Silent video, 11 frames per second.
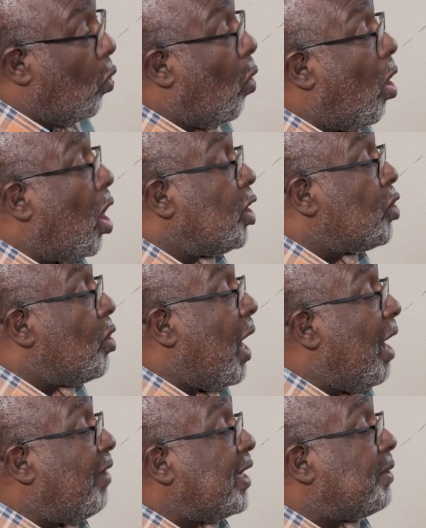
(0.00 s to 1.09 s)
want to have
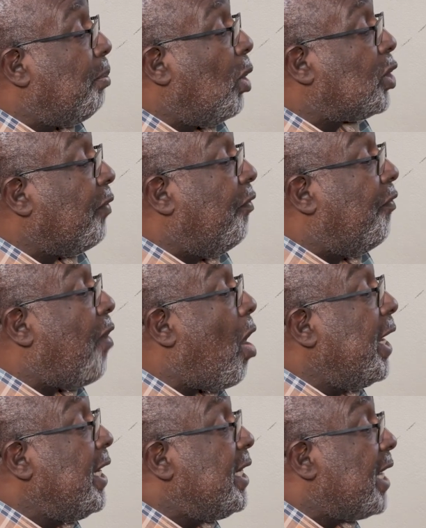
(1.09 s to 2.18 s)
as much
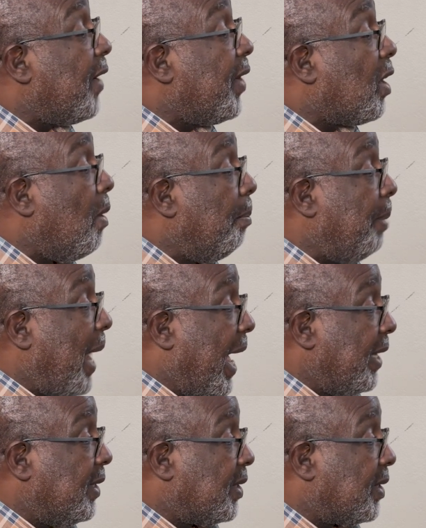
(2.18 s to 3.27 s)
voluntary
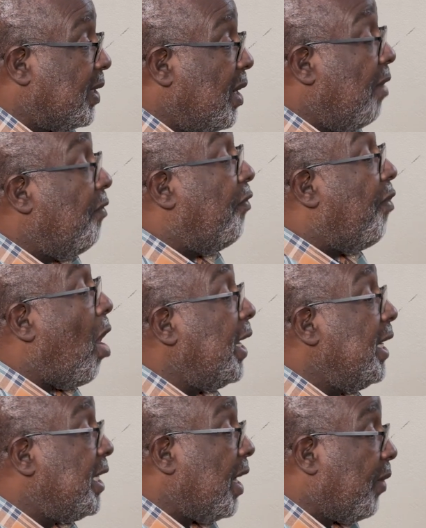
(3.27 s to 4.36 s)
compliance,
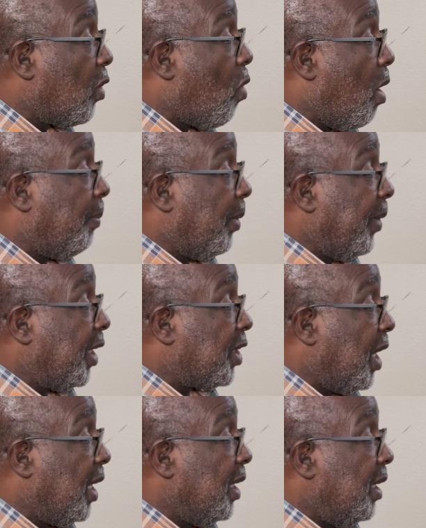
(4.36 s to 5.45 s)
voluntary
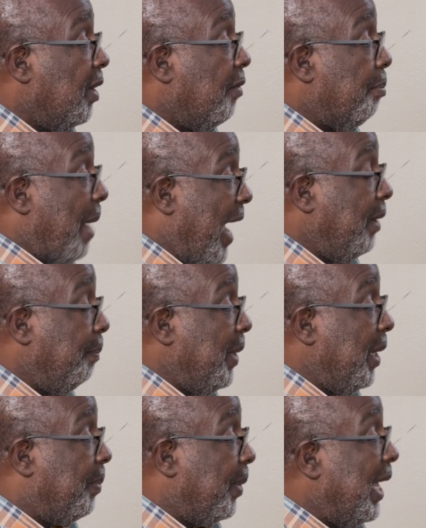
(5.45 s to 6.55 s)
cooperation by the
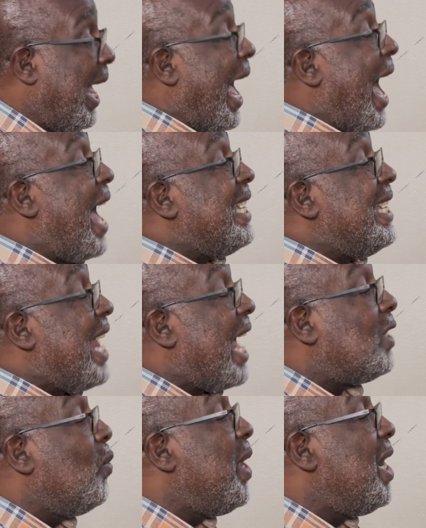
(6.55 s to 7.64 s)
people, and
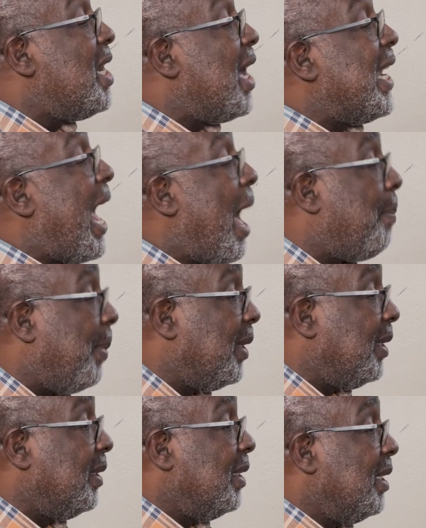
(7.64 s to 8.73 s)
that will not
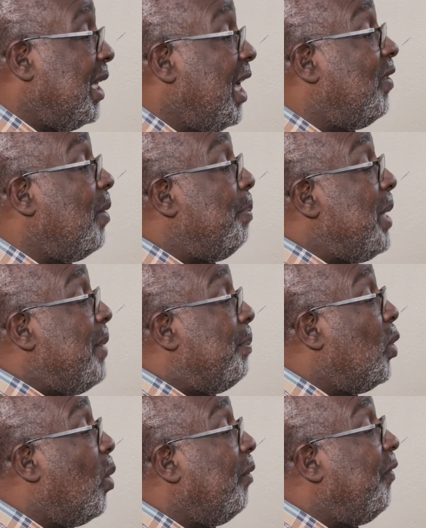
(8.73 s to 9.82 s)
happen if the people
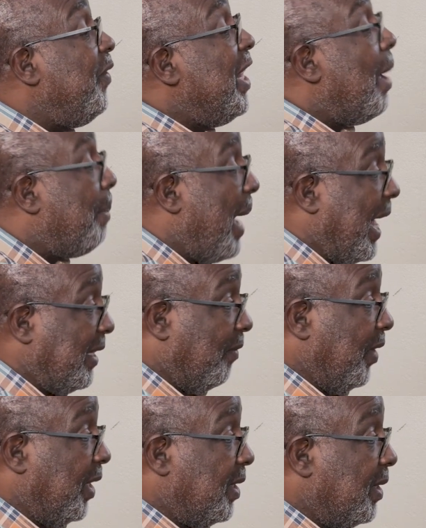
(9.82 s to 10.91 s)
don't feel a part of
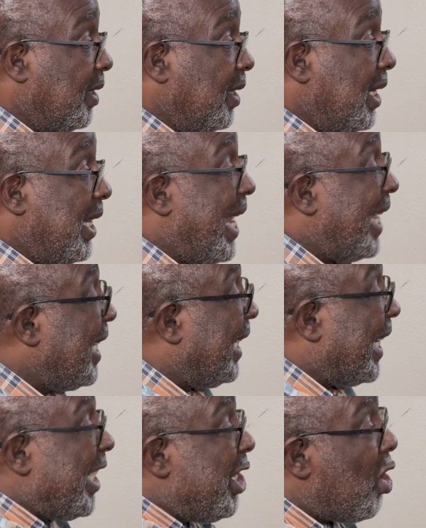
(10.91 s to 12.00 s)
it. It's
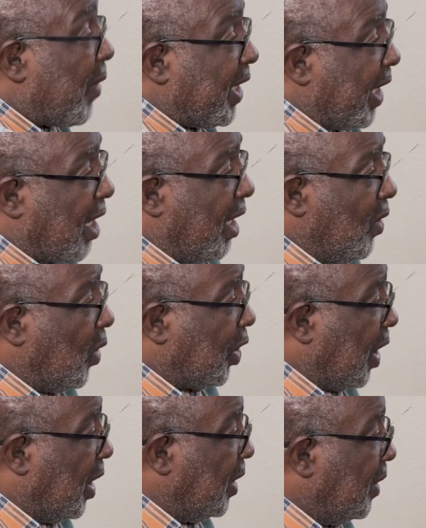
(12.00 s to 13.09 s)
not a theoretical
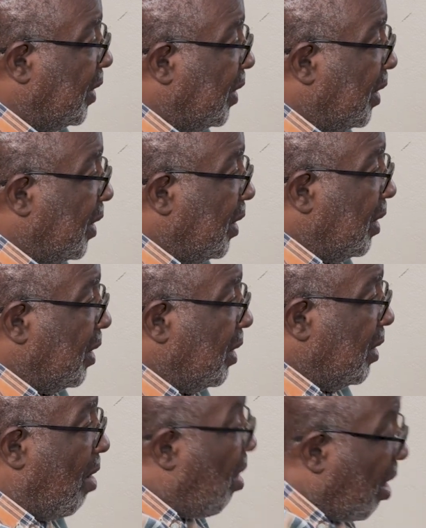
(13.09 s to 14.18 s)
notion. All